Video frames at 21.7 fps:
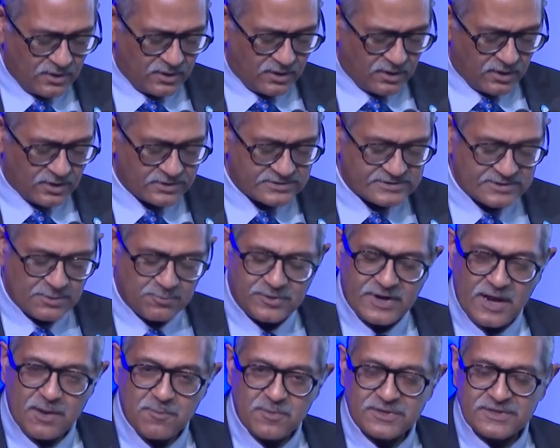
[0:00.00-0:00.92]
uh,
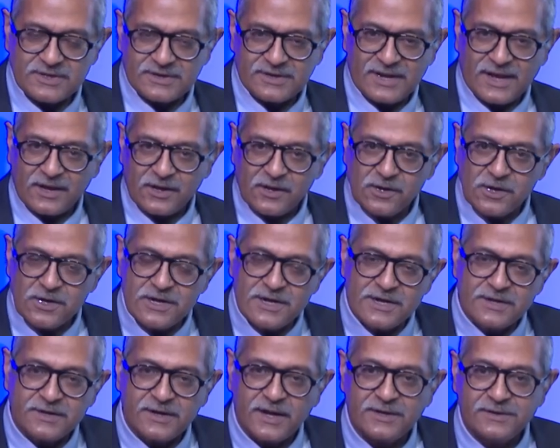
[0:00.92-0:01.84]
sometime in the
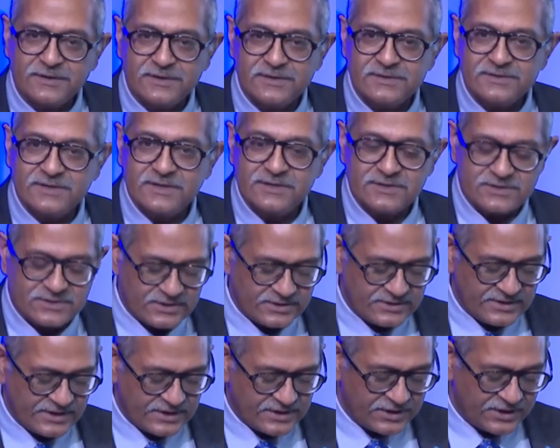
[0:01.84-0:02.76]
early 19th century,
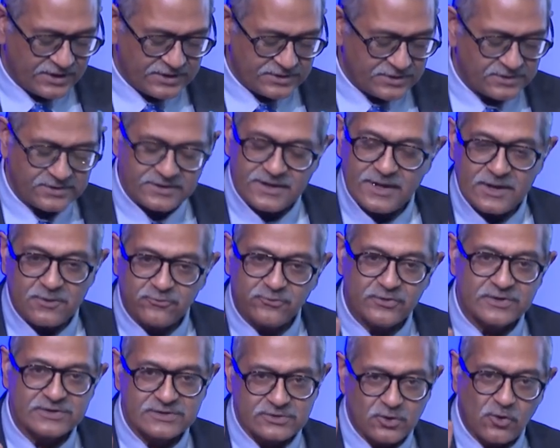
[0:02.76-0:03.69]
they created their
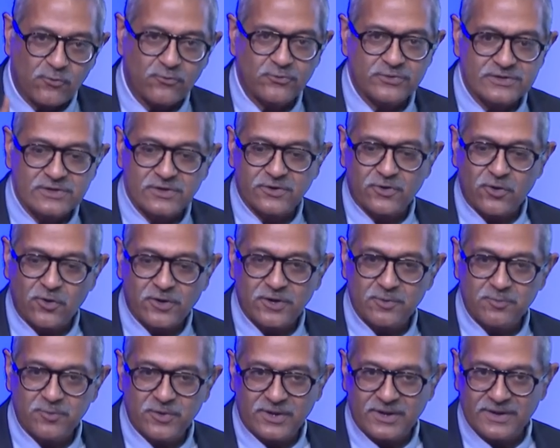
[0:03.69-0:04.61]
first official
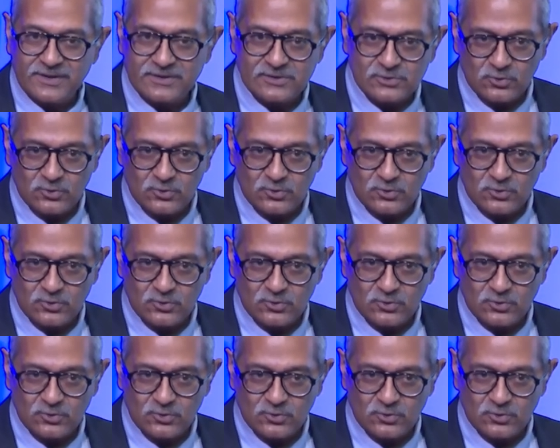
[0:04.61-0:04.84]
rocket brigade.